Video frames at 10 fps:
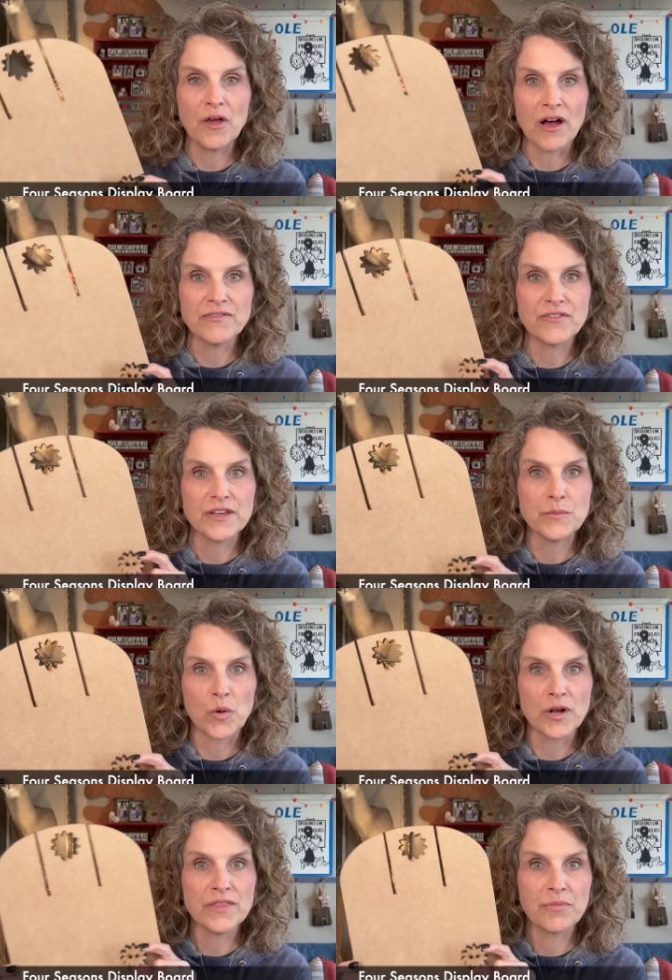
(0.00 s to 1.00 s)
offering
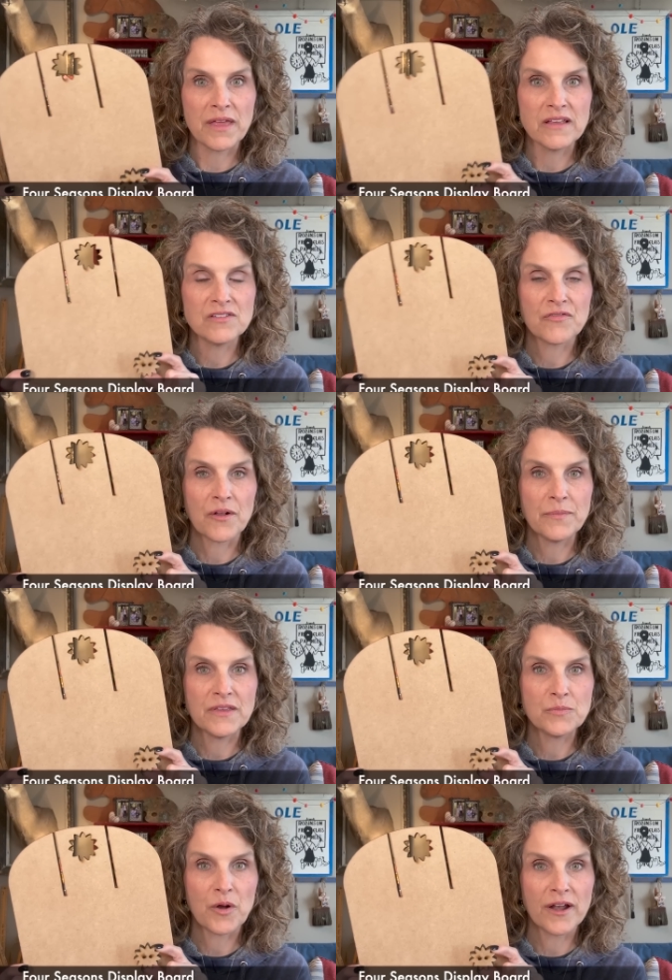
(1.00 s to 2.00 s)
more things from
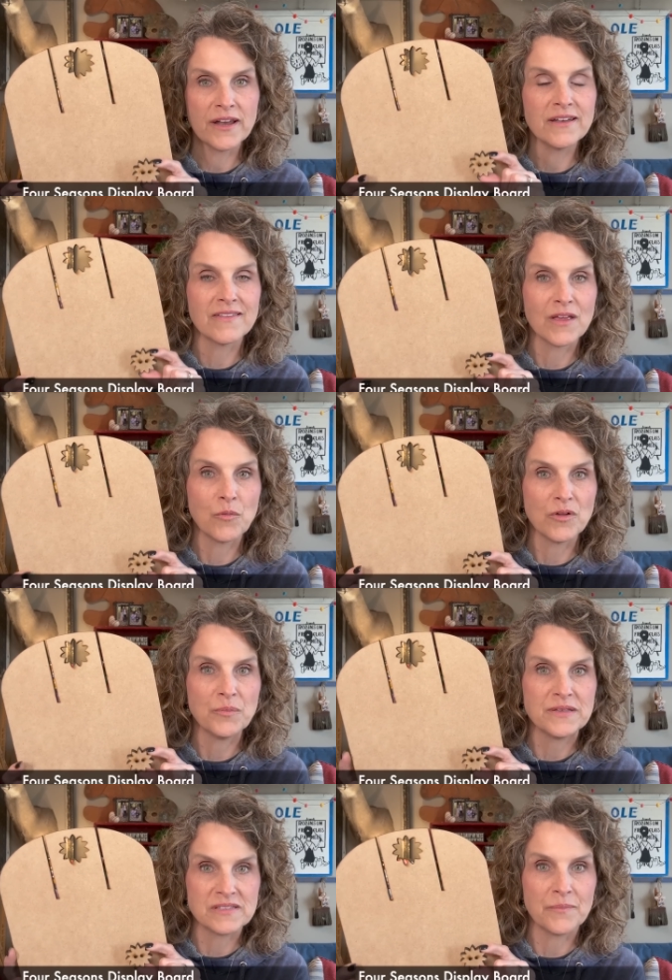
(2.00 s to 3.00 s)
this product, and they will
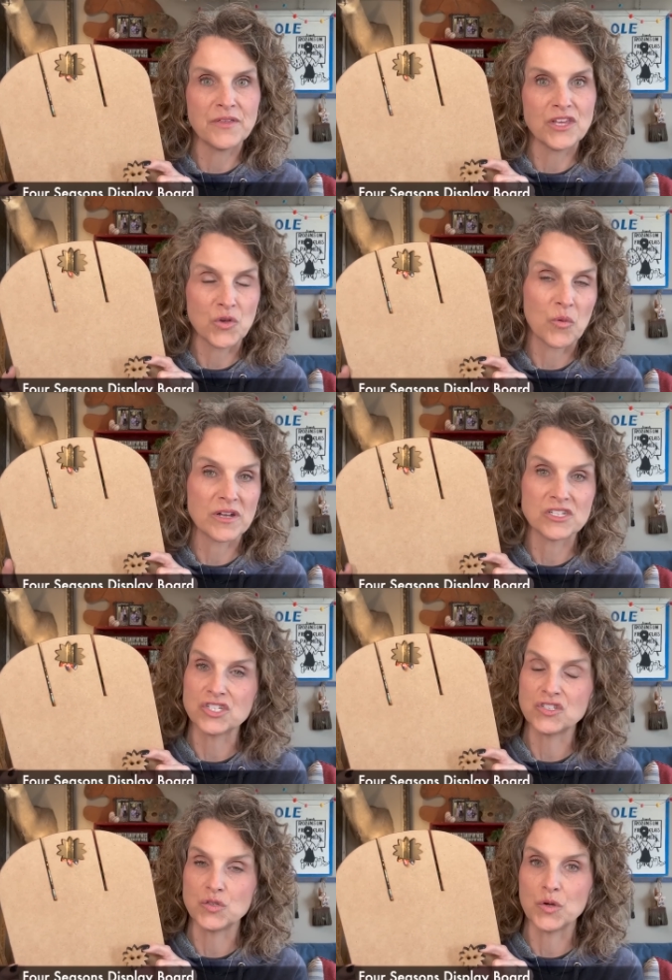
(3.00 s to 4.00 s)
be something you'll want to
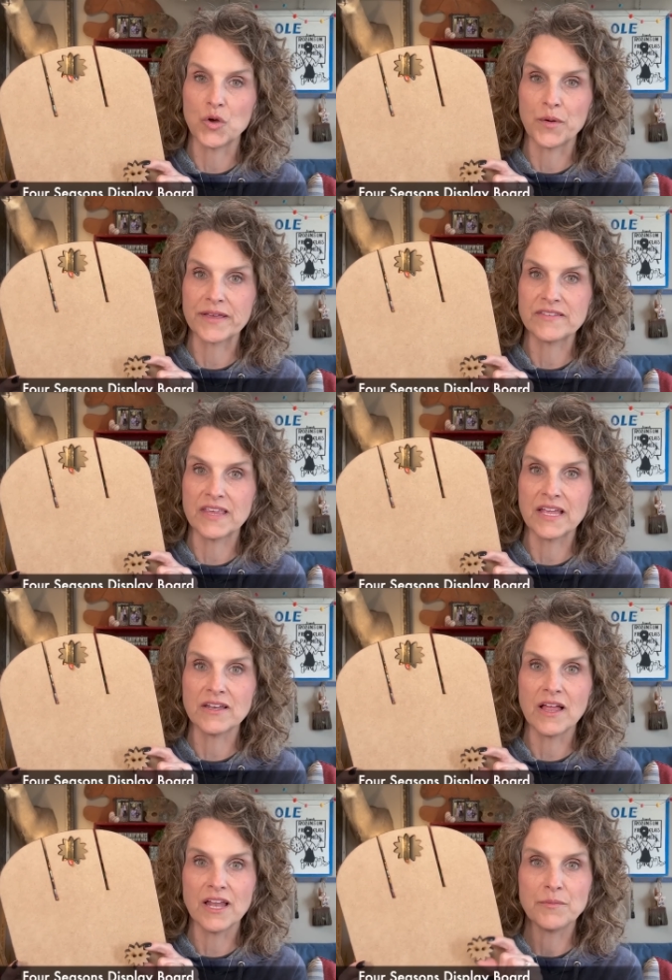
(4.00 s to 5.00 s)
just do a quick
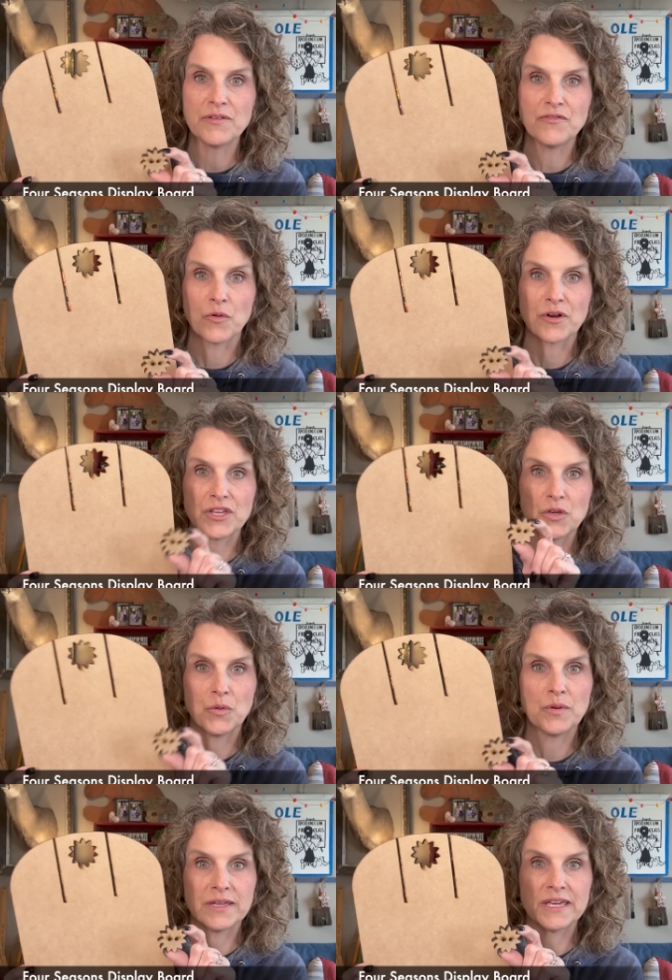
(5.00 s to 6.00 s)
sand on before
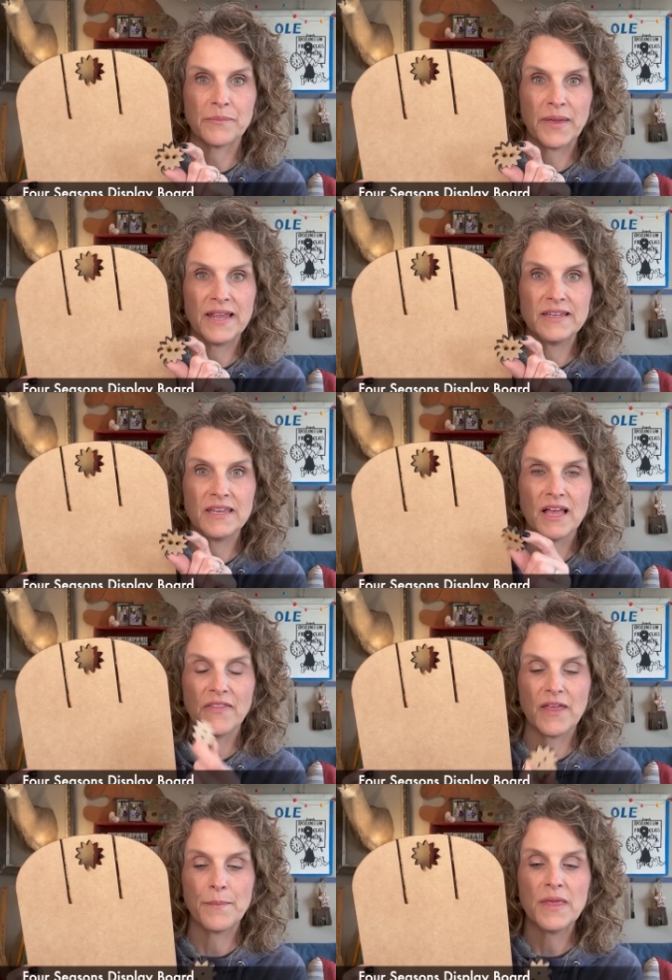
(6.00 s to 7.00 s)
you get painting
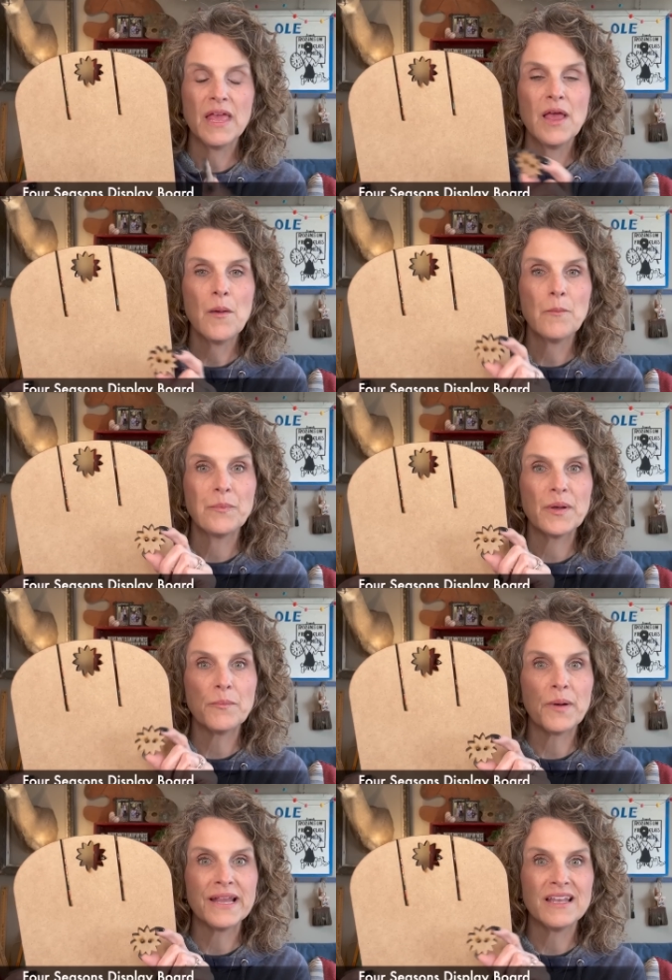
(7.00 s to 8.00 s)
on them.
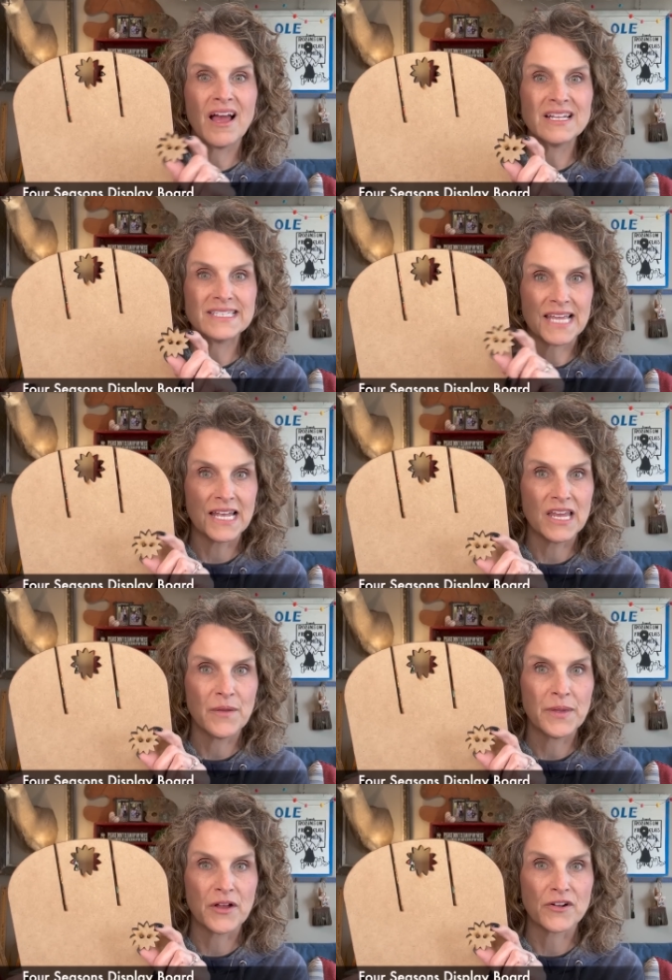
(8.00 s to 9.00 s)
But by not sanding
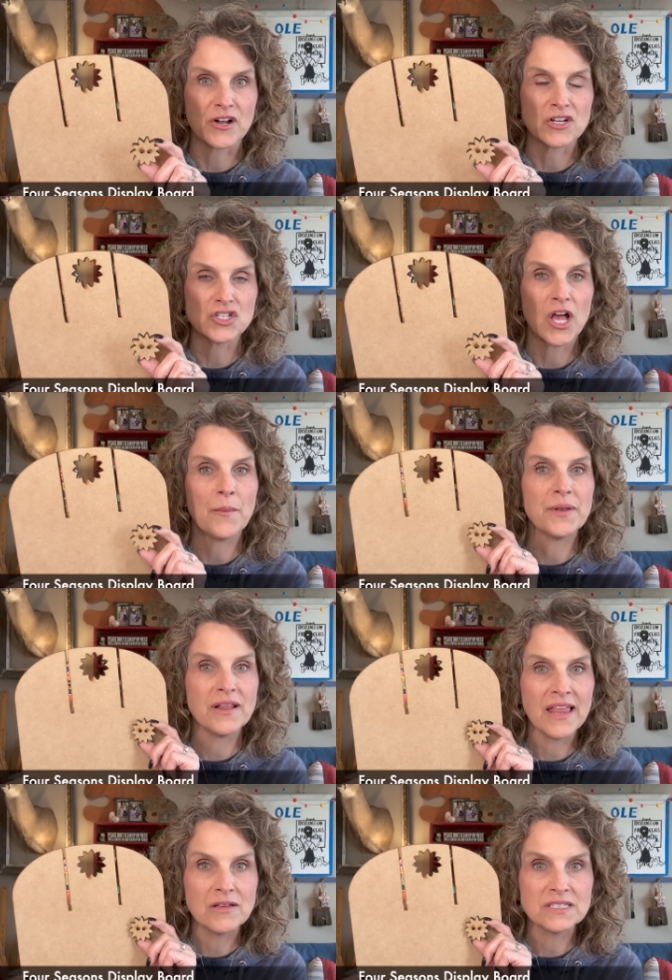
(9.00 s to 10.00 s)
them here in our shop, it
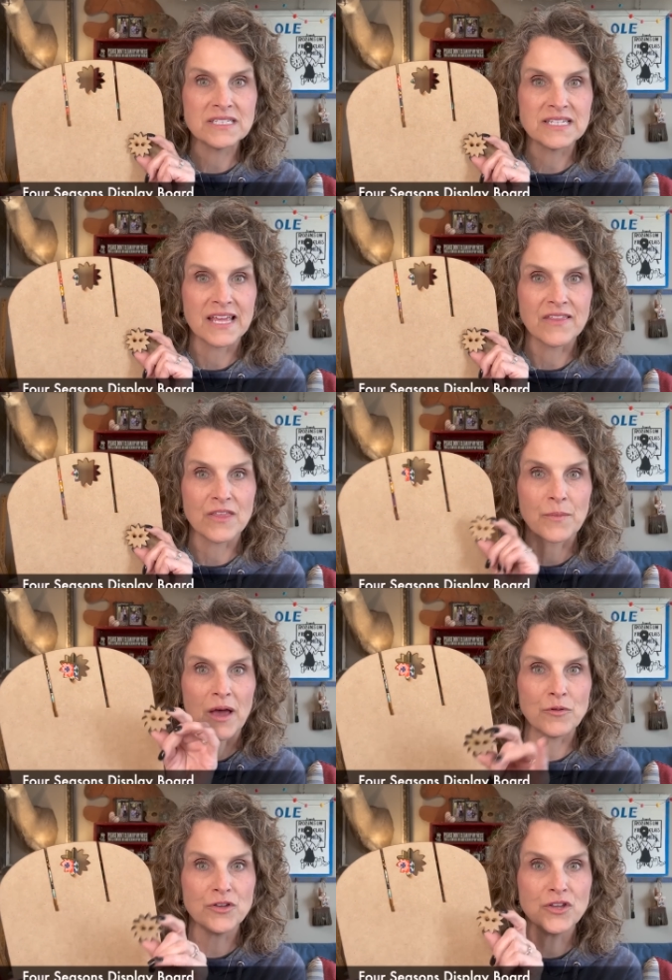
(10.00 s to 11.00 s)
allows us to get them
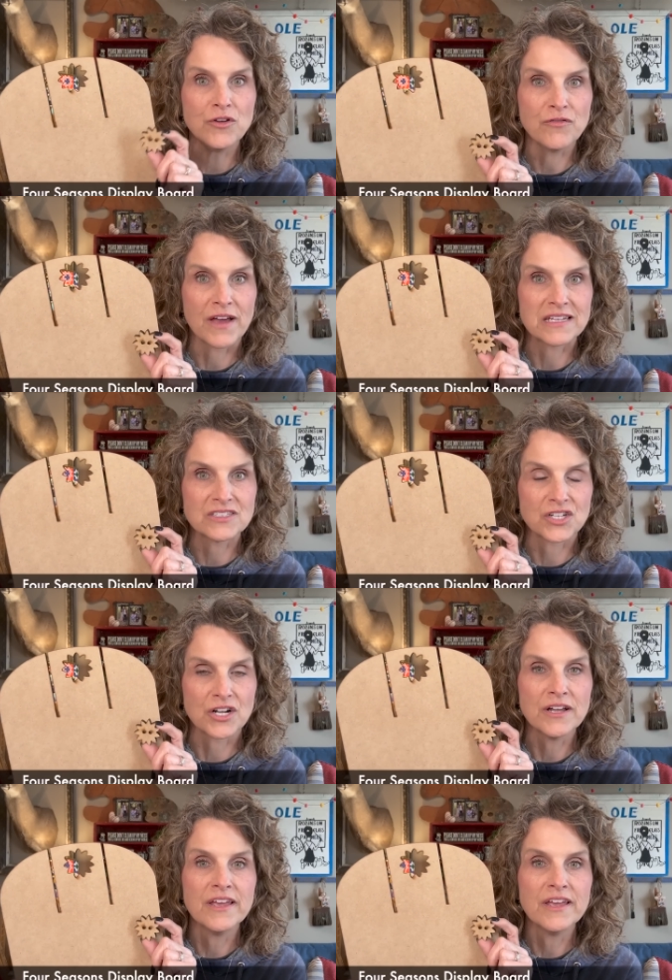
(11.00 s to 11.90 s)
out to you faster.